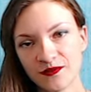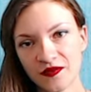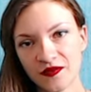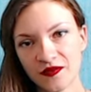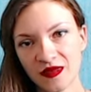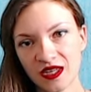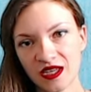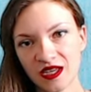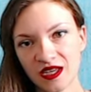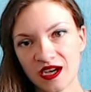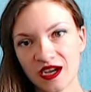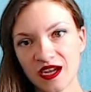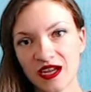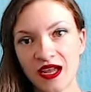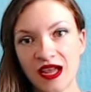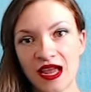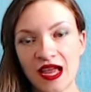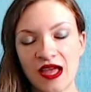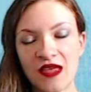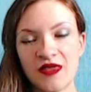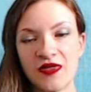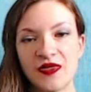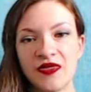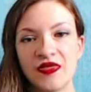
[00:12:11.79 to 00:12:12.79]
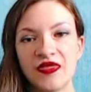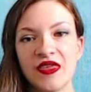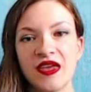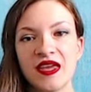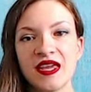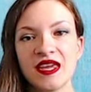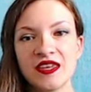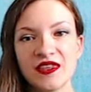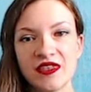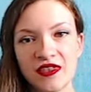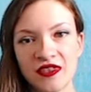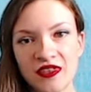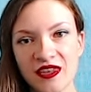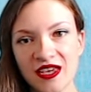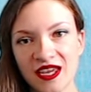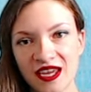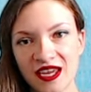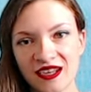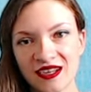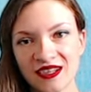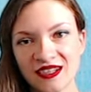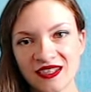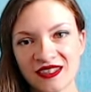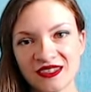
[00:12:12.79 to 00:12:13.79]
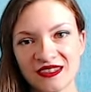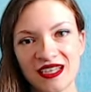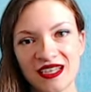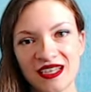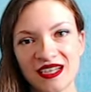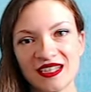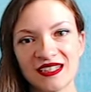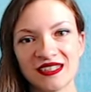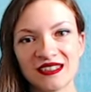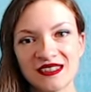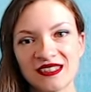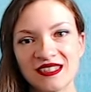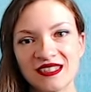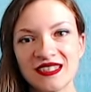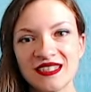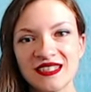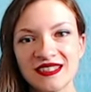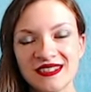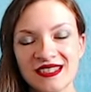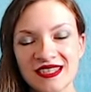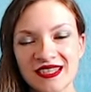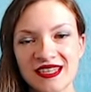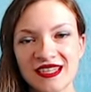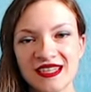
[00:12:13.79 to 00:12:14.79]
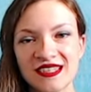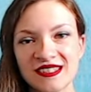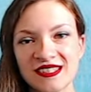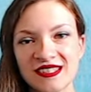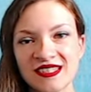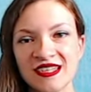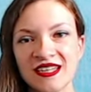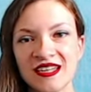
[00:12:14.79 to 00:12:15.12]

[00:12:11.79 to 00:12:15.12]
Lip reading: yeah, and they think that it is